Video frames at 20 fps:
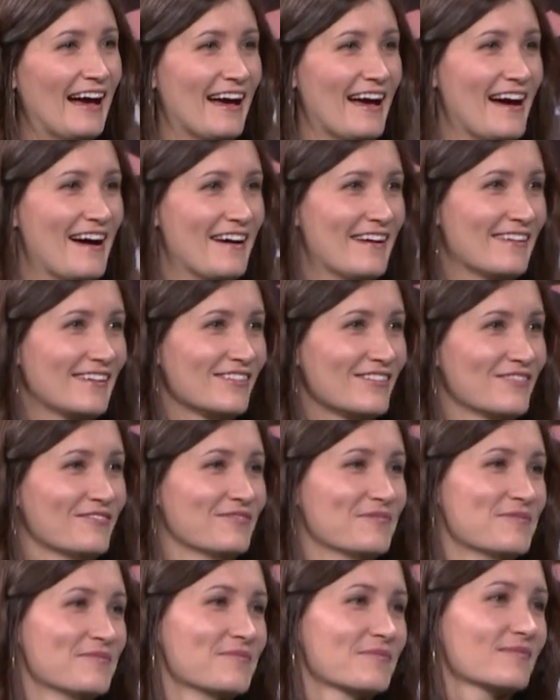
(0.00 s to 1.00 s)

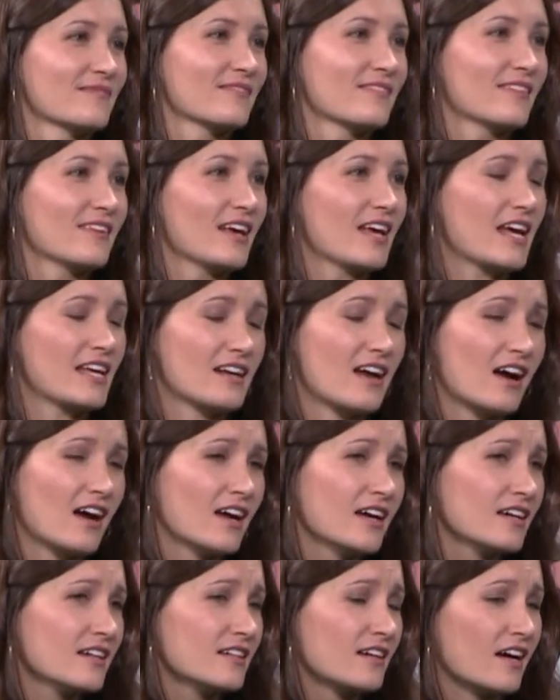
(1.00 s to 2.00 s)
Um, and
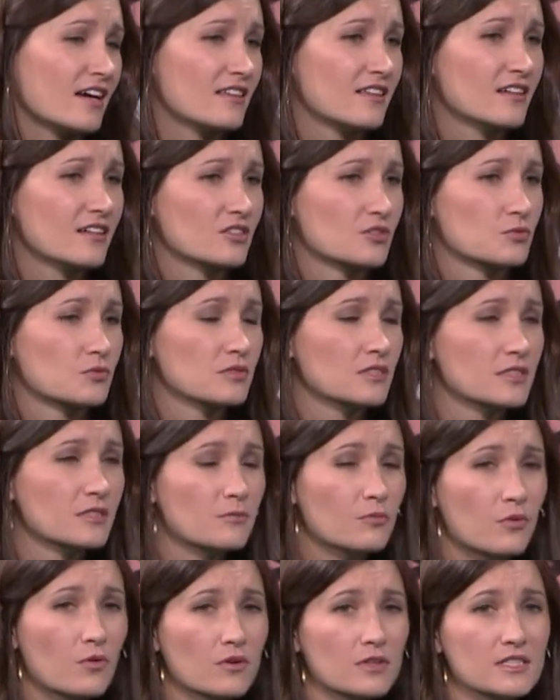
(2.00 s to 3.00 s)
I, I think it's really
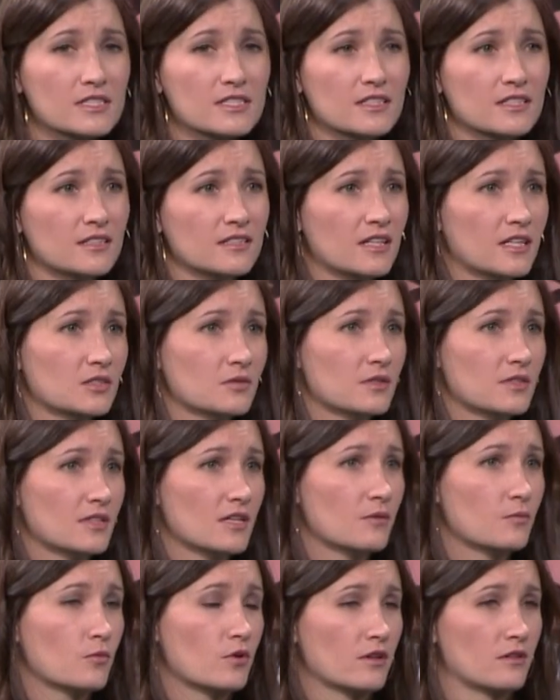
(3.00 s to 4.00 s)
important to connect with
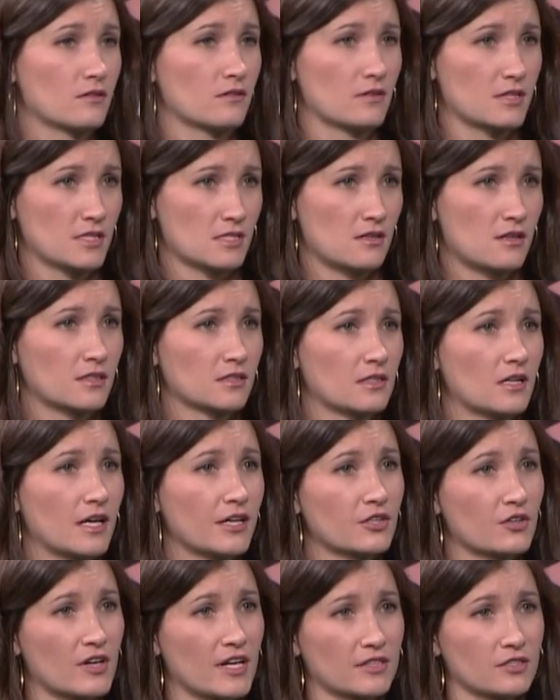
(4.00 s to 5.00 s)
them, whether it's
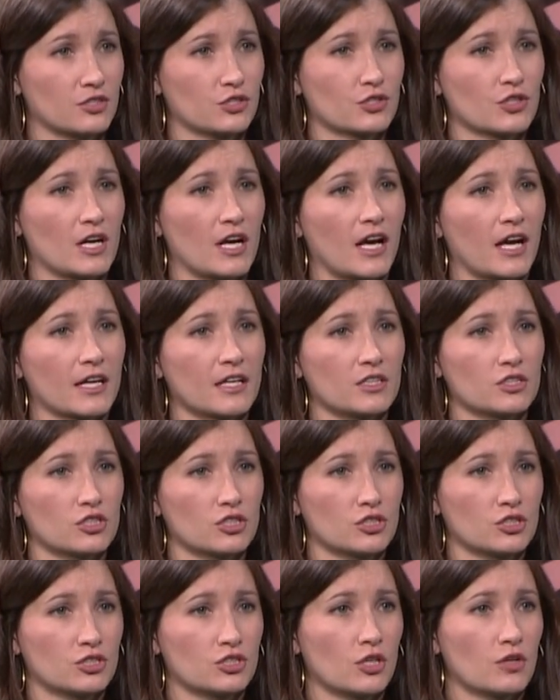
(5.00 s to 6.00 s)
online or at the track, and
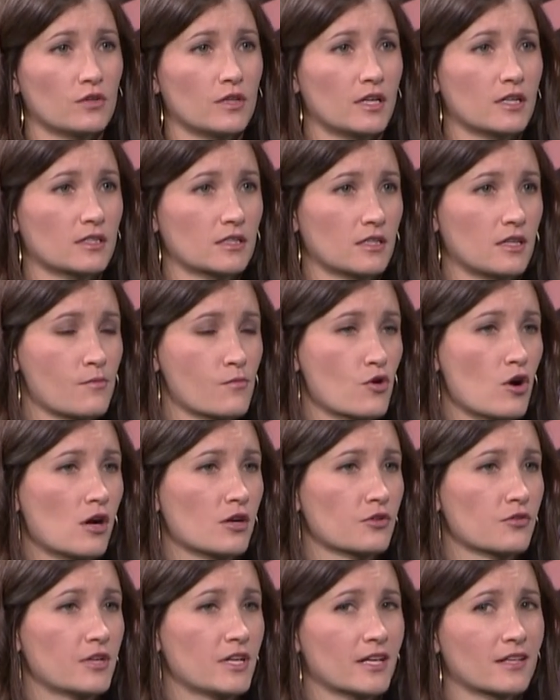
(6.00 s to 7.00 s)
just show that
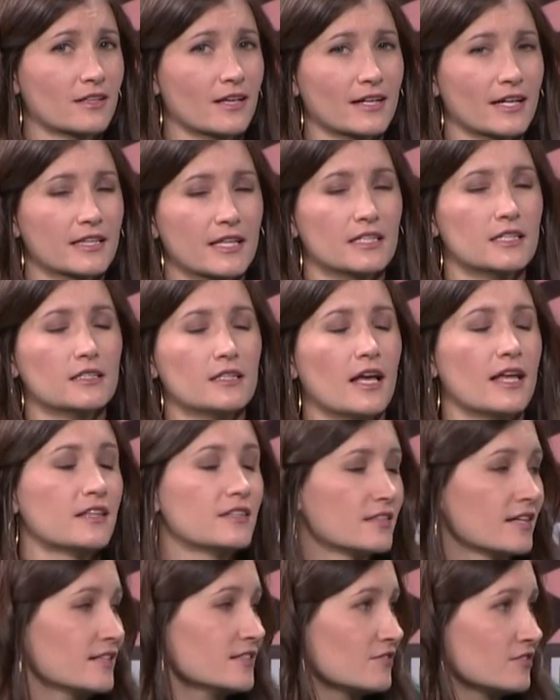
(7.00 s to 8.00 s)
camaraderie. And like at the end of the,
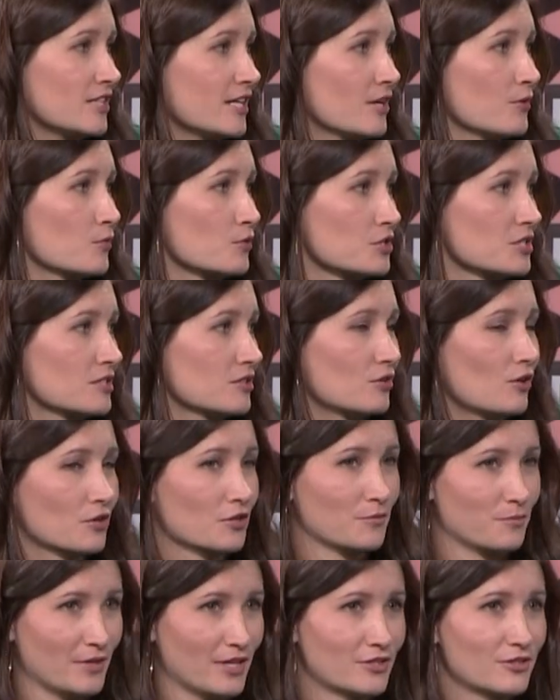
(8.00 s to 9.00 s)
the, end of the day, we're still all
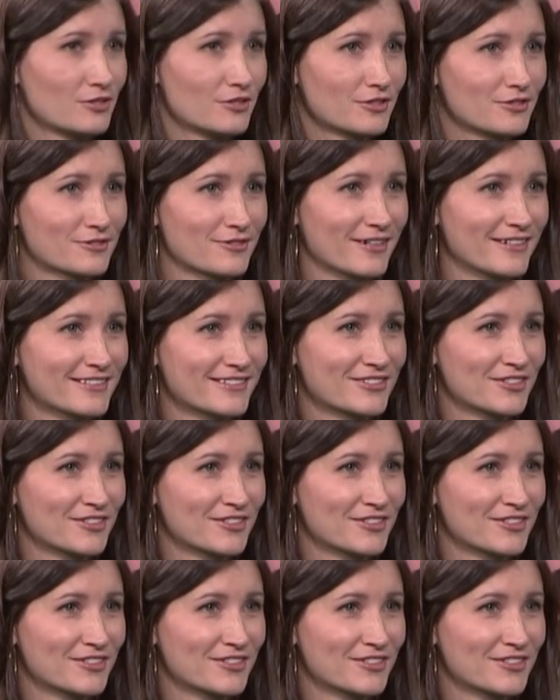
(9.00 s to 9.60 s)
competitors, right?